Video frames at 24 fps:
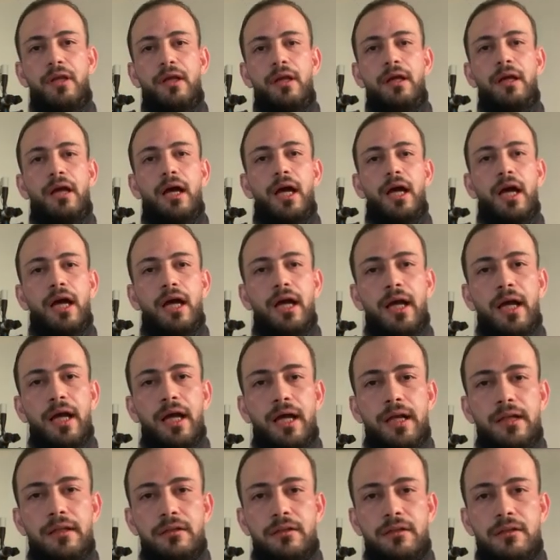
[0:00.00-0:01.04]

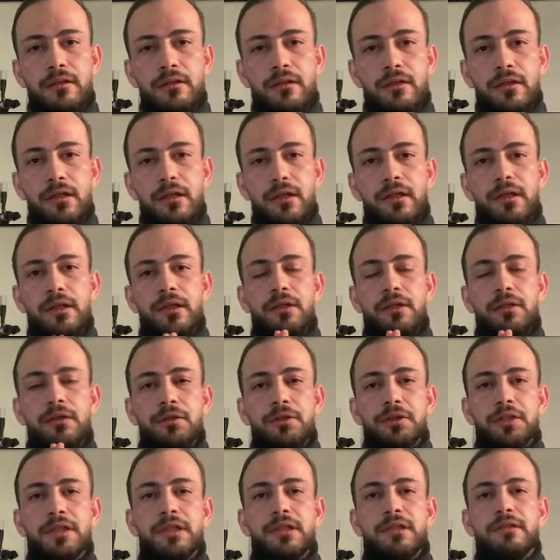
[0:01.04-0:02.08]
And you
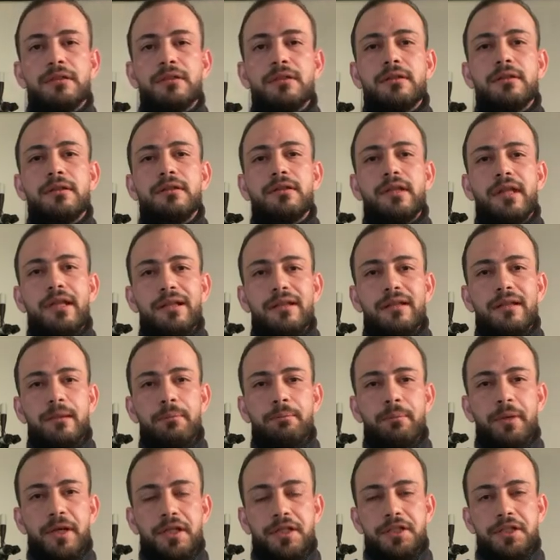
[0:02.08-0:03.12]
should tell the
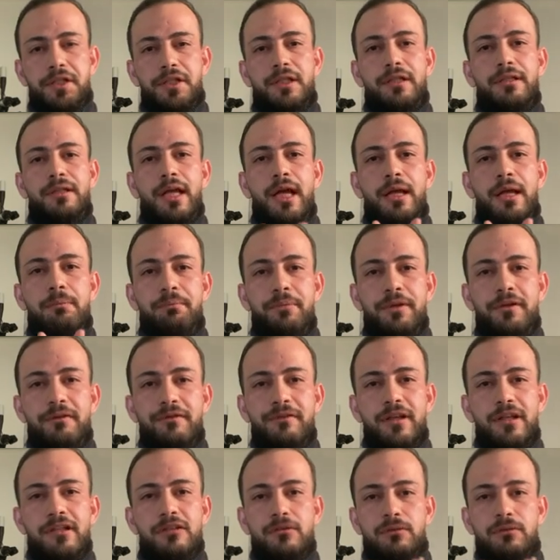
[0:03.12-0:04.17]
patient and
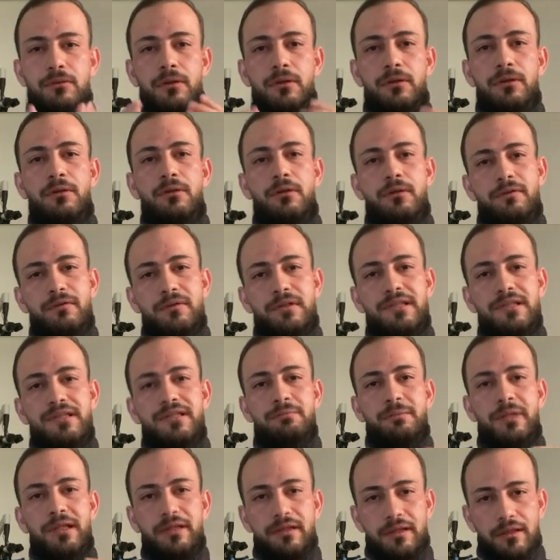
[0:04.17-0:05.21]
prevent swallowing of this
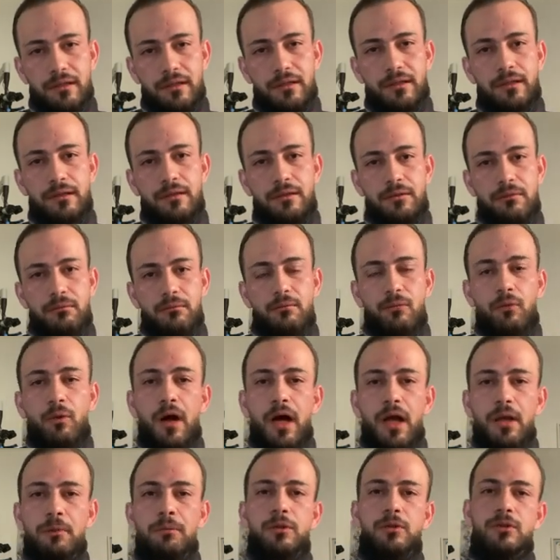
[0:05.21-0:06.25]
material.
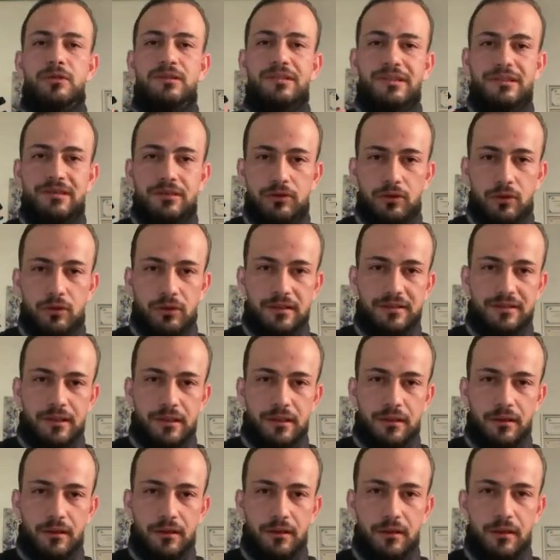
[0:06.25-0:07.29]
Why? Because it's toxic.
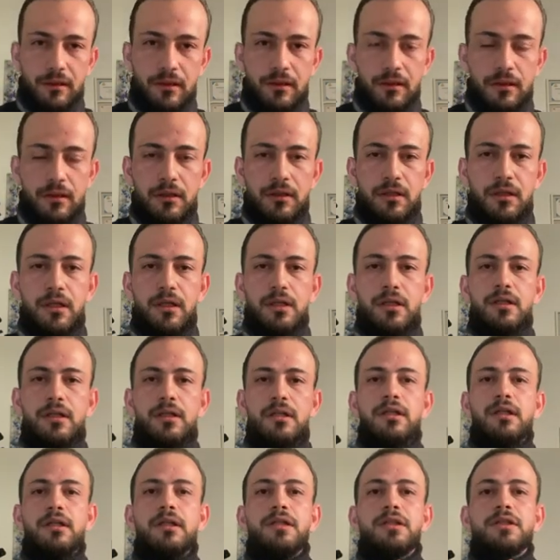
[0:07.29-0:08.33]

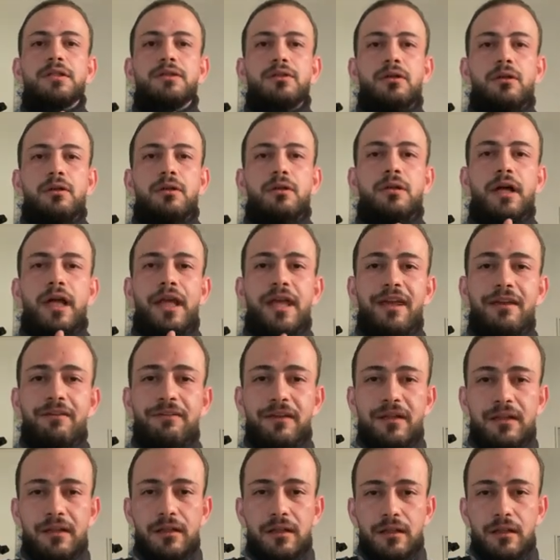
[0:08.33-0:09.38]
So
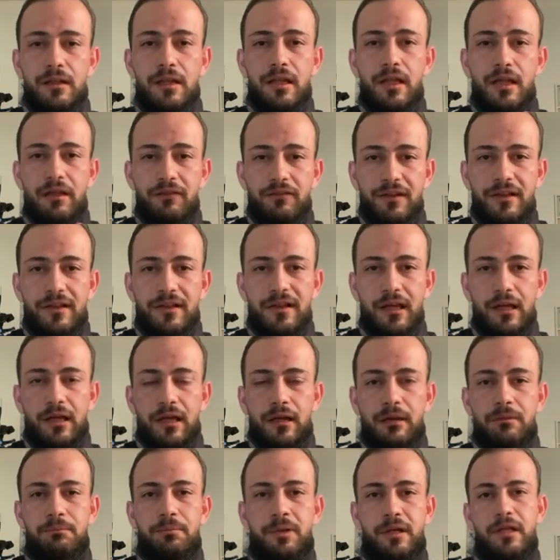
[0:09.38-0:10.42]
even the
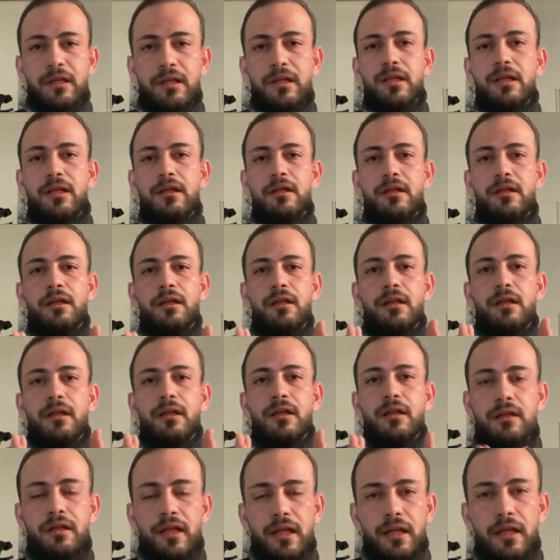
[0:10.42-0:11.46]
company,
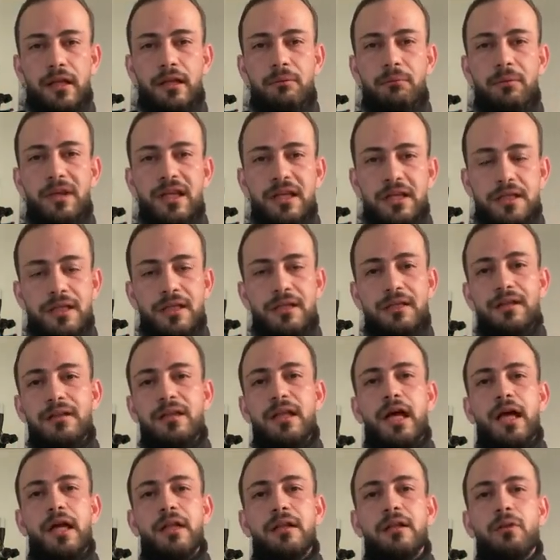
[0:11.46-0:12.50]
they mentioned
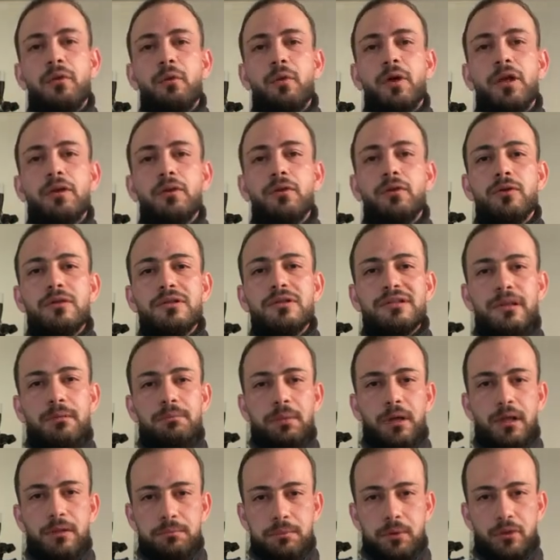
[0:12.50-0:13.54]
that when you use the
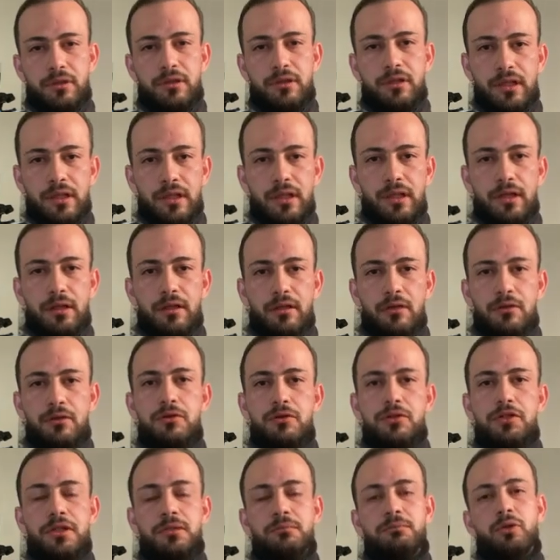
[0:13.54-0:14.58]
Pulpotec, you
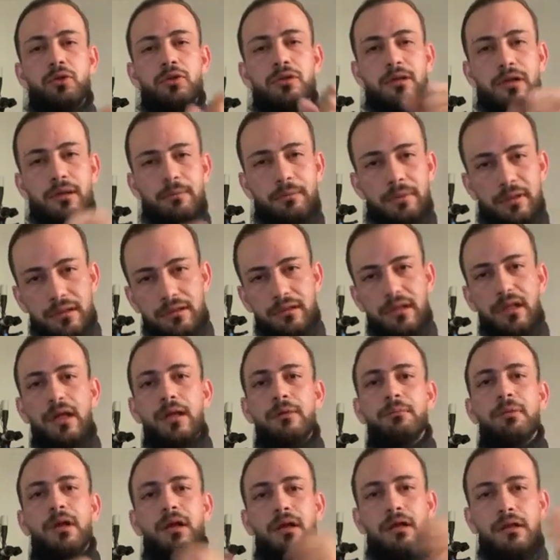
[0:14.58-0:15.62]
should put rubber
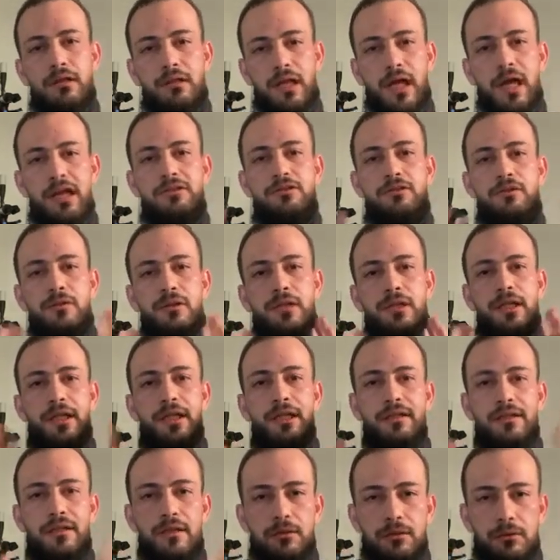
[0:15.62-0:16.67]
dam and
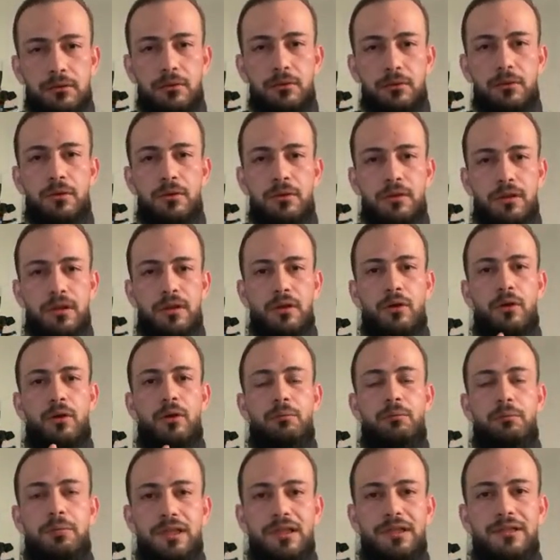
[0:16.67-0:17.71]
isolate the tooth
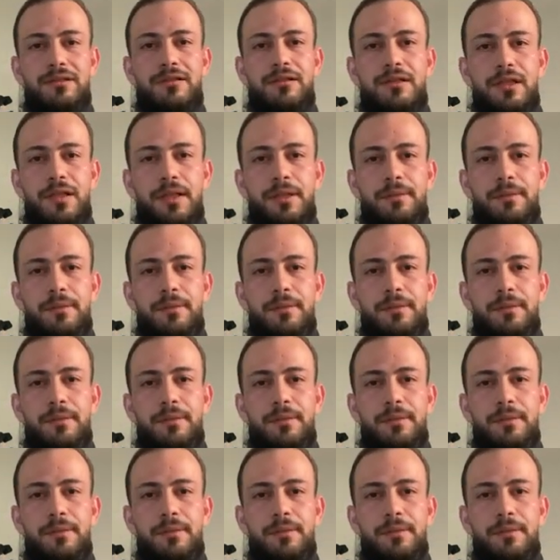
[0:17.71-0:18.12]
completely